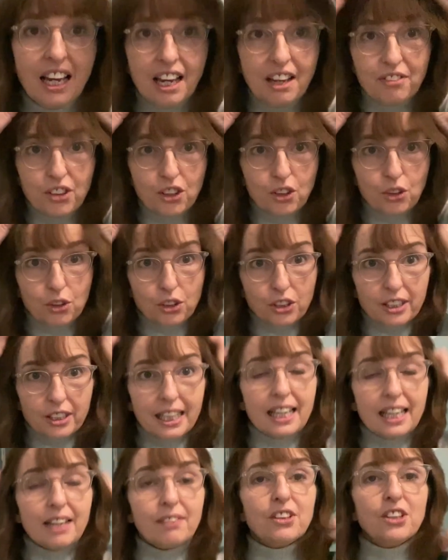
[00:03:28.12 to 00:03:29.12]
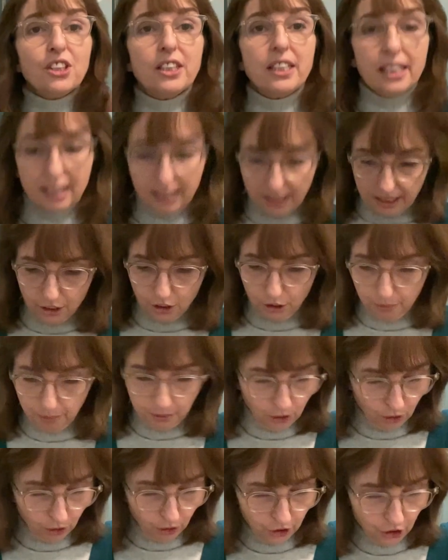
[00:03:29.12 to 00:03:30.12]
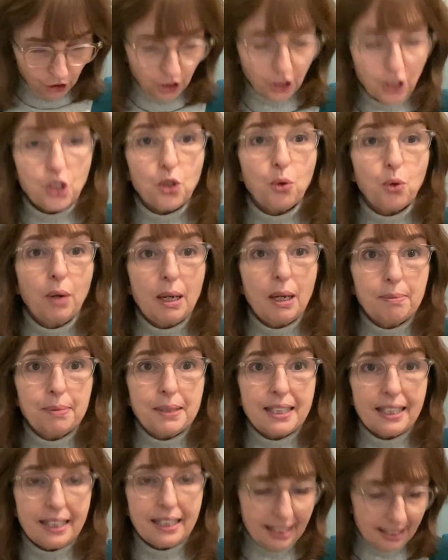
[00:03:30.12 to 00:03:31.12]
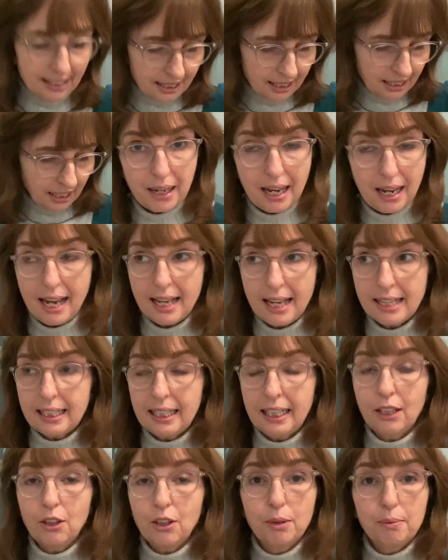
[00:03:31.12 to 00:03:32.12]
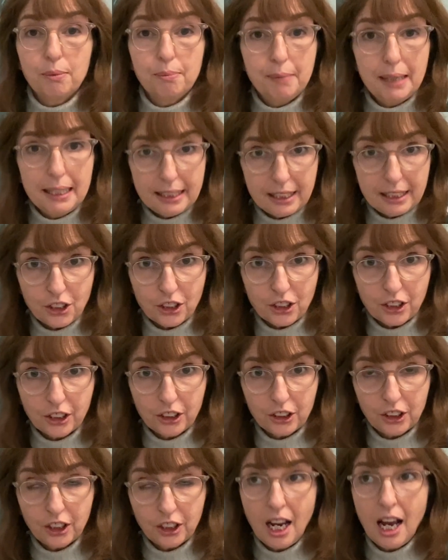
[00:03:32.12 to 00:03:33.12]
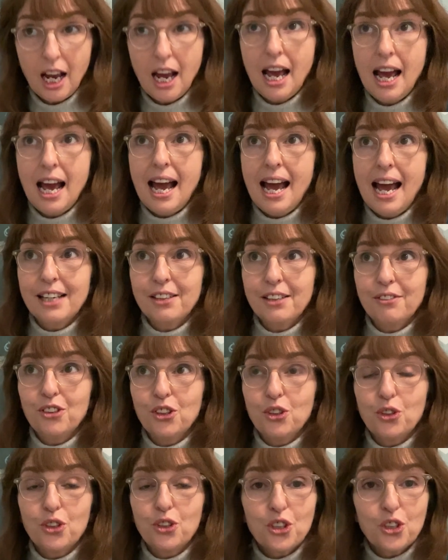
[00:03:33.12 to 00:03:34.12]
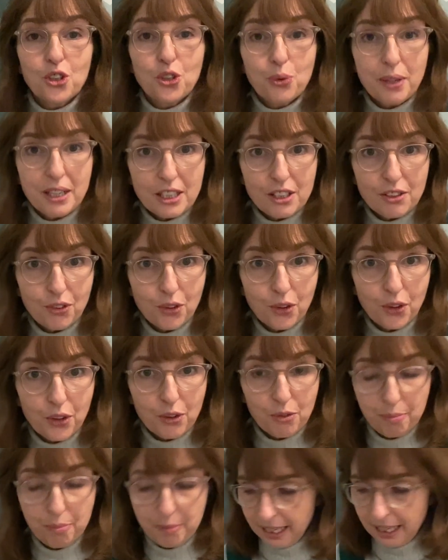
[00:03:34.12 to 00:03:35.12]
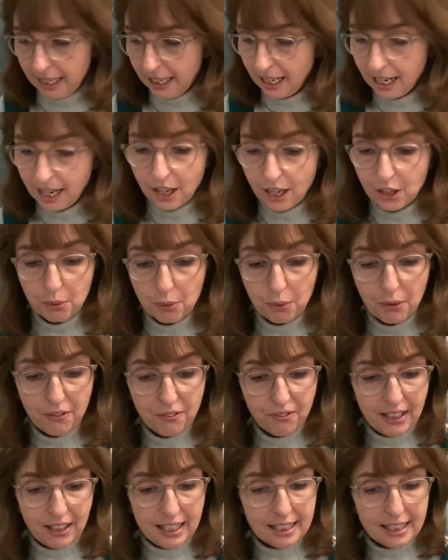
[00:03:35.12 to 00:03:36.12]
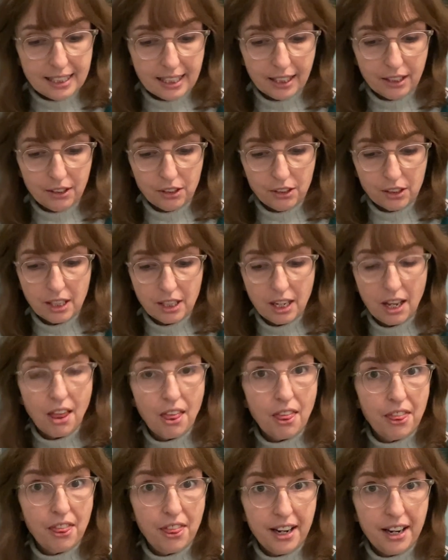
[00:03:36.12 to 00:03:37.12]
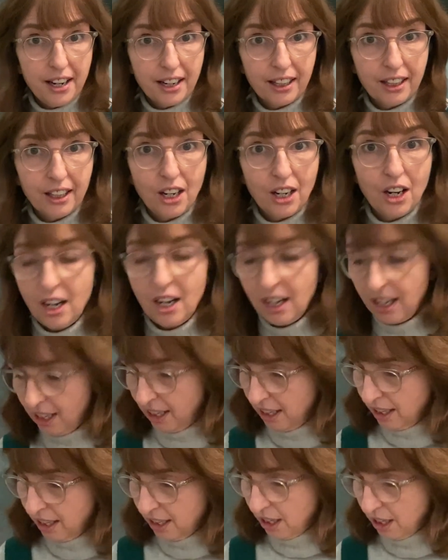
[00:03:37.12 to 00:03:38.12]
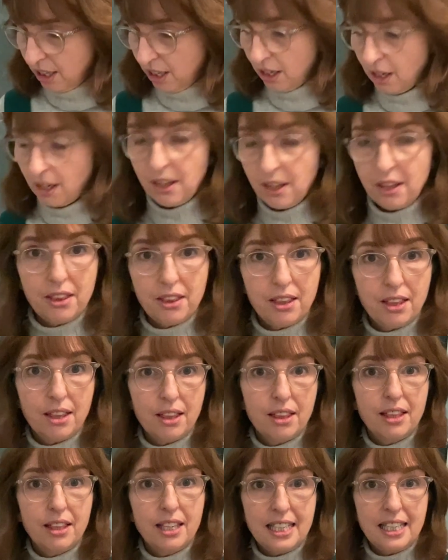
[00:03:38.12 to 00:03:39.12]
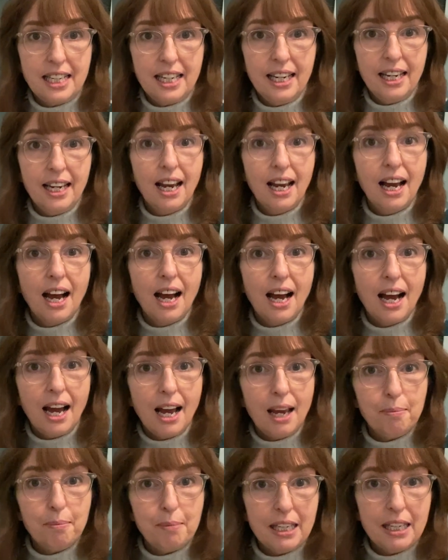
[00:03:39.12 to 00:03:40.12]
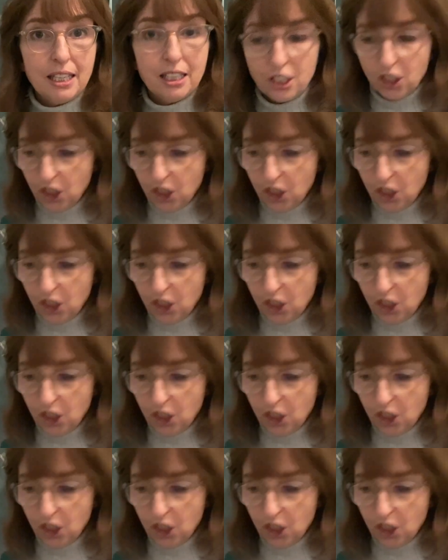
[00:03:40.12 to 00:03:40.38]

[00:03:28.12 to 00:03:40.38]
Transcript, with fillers: If you go to the Avendale and Church website and click on Messy Church, and if you go to the 24th of May, you will find out there the day I made a